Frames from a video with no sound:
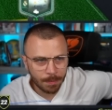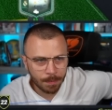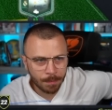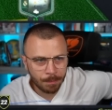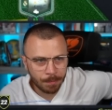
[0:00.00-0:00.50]

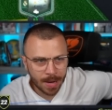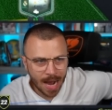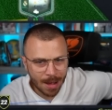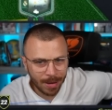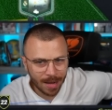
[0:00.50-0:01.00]

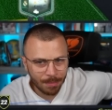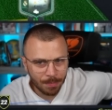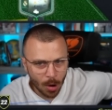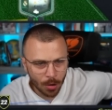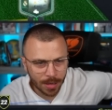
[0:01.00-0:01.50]
upcoming
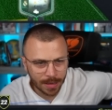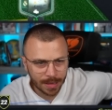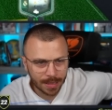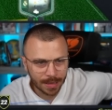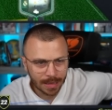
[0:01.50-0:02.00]

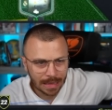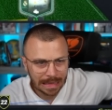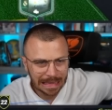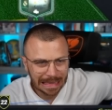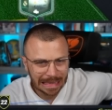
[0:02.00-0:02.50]
opponent.
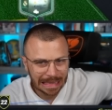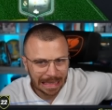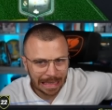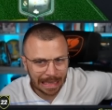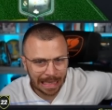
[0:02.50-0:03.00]

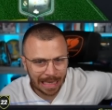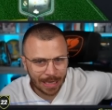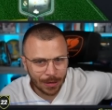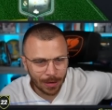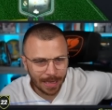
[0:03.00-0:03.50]
Ah,
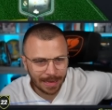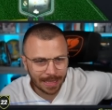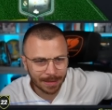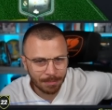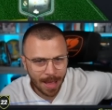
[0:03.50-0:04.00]
hold
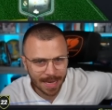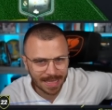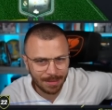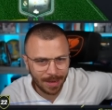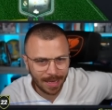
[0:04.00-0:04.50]
it.
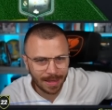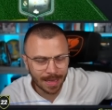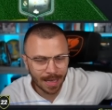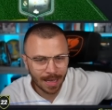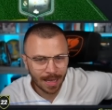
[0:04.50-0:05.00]
Maximin,
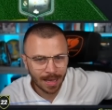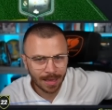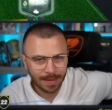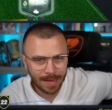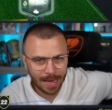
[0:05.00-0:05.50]

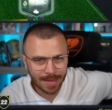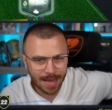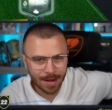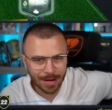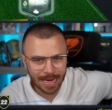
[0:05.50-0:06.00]

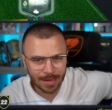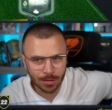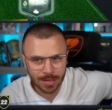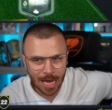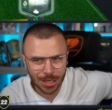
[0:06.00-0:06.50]
Nene,
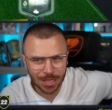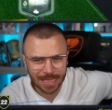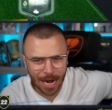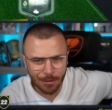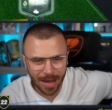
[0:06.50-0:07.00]
Renato Sanchez,
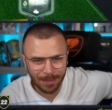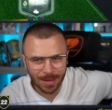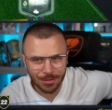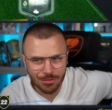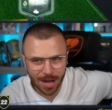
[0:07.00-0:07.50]
Karim,
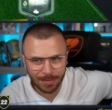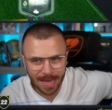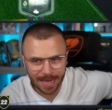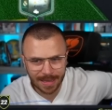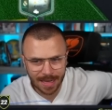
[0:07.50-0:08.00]
the Dream,
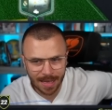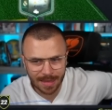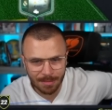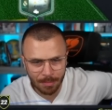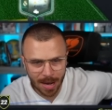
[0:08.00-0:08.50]
99,
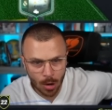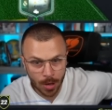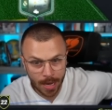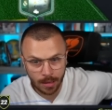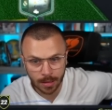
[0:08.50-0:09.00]
Dembele.
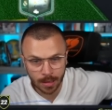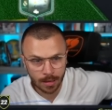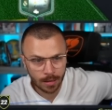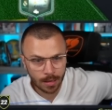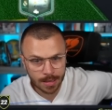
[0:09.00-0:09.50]
Okay,
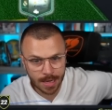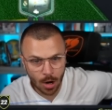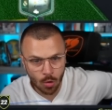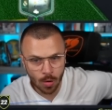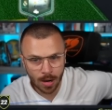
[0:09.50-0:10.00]
let's
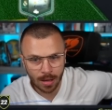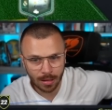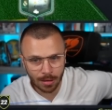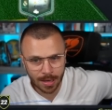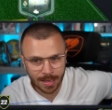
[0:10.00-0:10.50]
go.
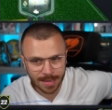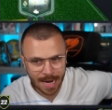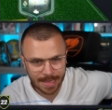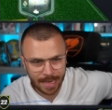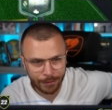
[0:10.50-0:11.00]
Look at this
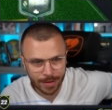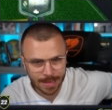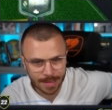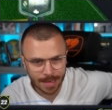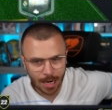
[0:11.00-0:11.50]
guy's
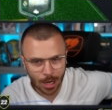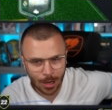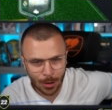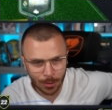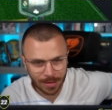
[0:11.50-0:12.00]
defense,
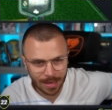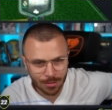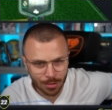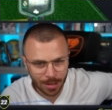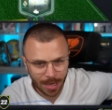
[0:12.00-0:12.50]
Kunde and
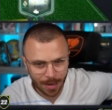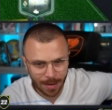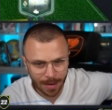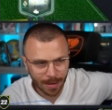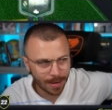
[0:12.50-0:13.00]
Rudiger.